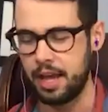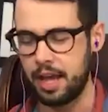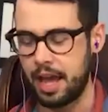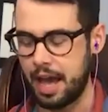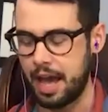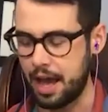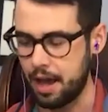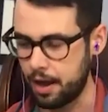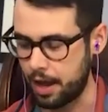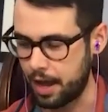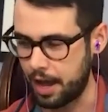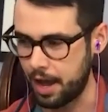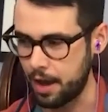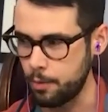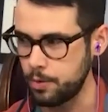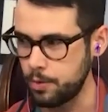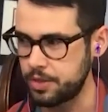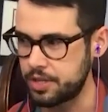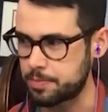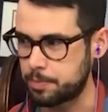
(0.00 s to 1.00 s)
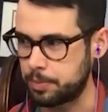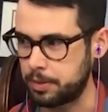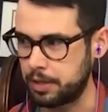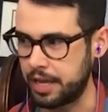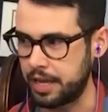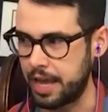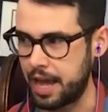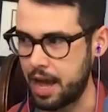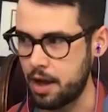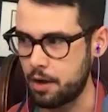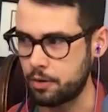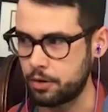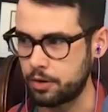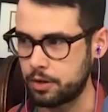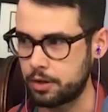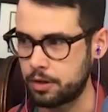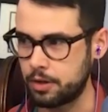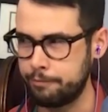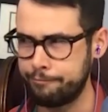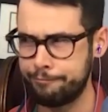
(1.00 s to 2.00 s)
how would this play out?
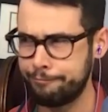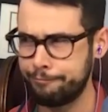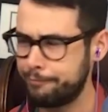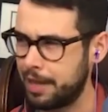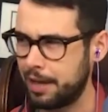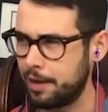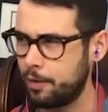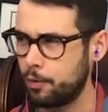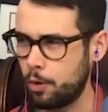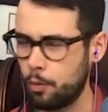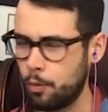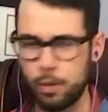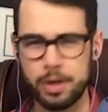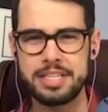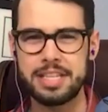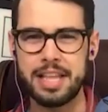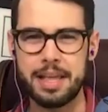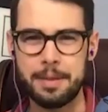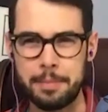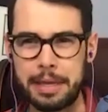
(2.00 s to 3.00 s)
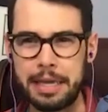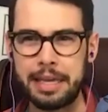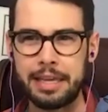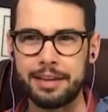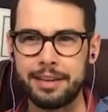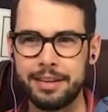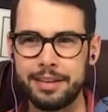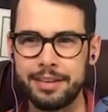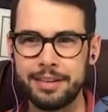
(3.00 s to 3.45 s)
What does that mean?